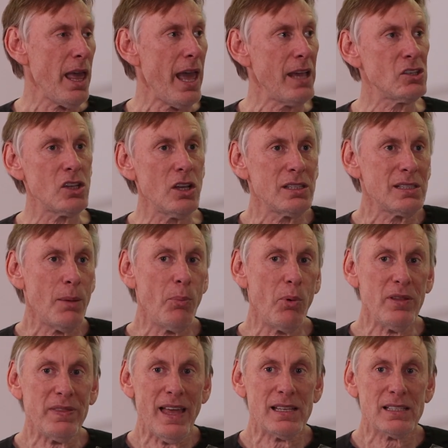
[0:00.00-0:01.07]
And so at some
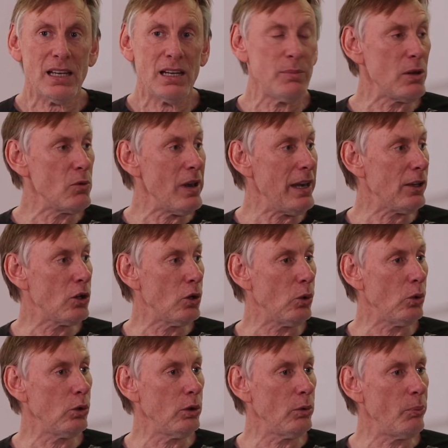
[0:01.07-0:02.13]
point that's going to be really
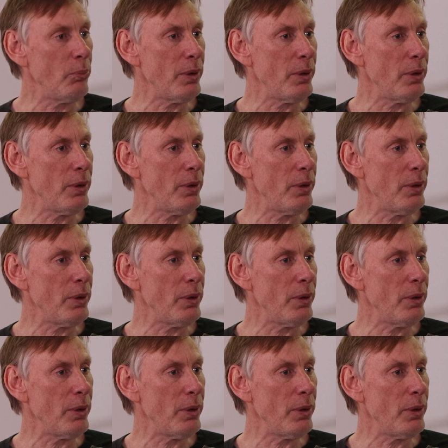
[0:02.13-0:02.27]
cool,